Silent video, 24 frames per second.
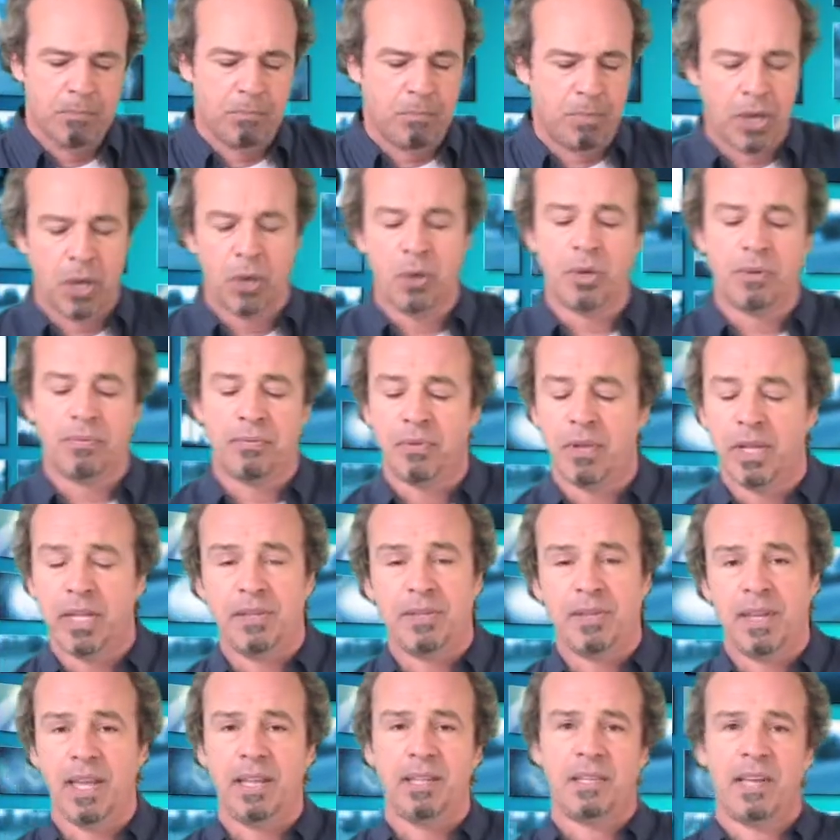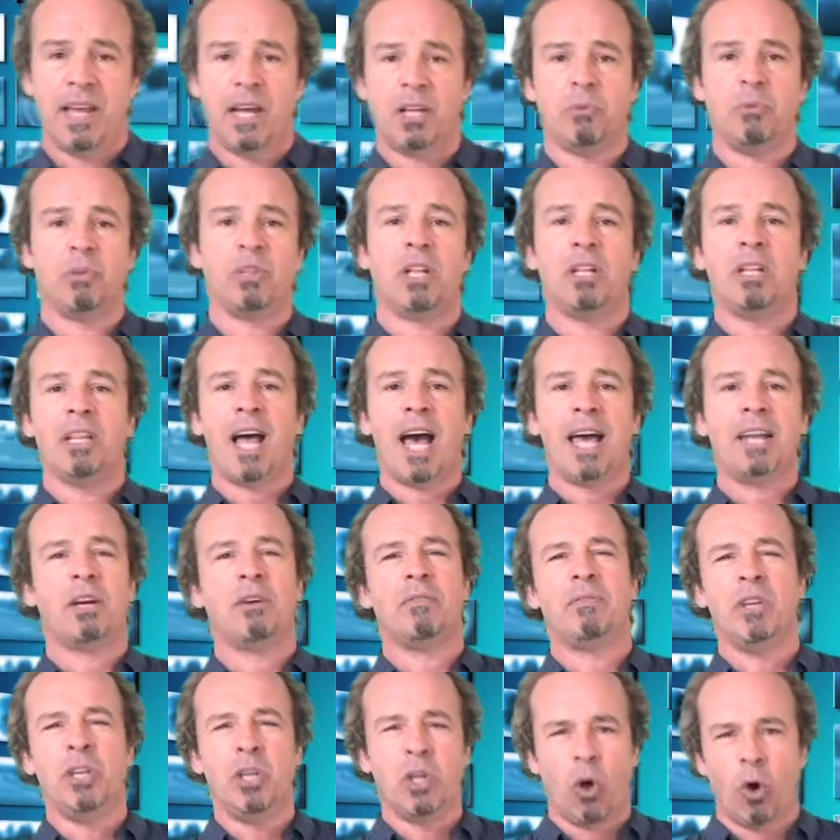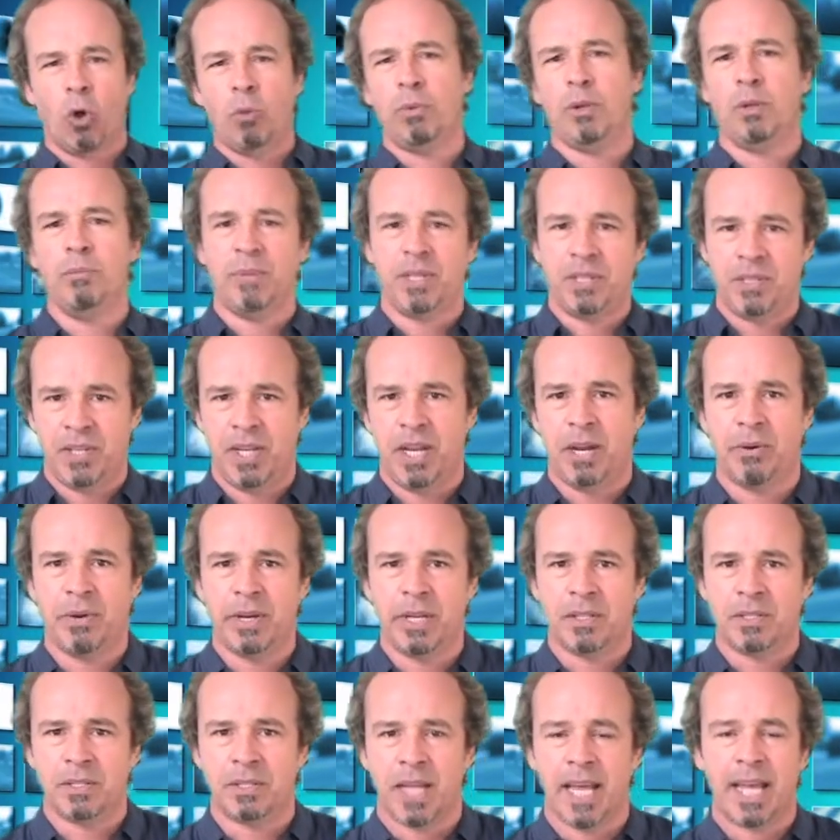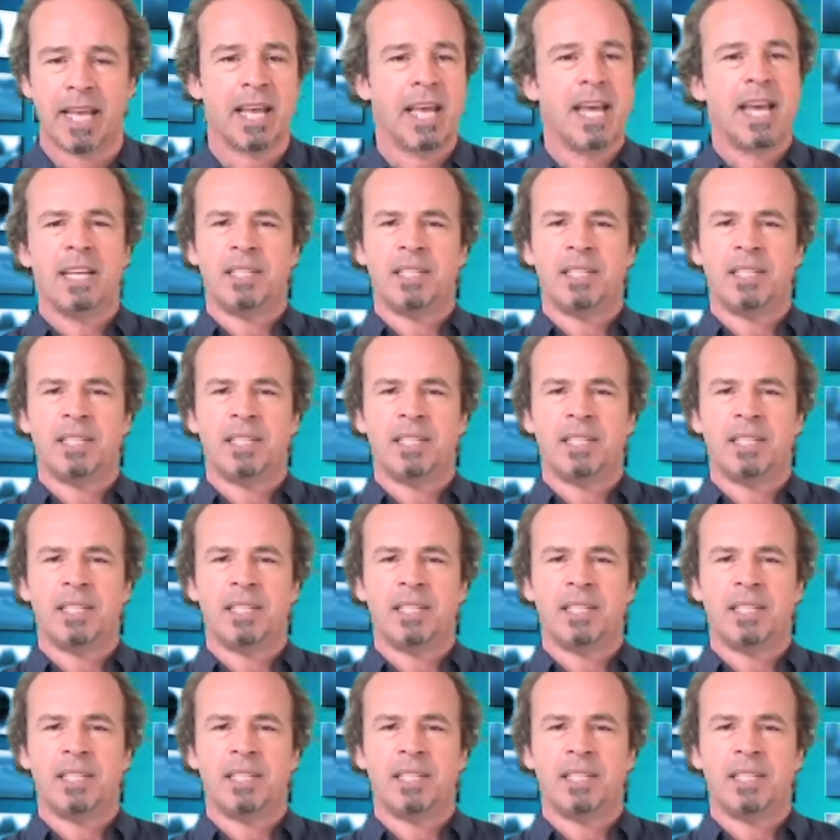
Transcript: beautifully detailed with a lot of noble materials like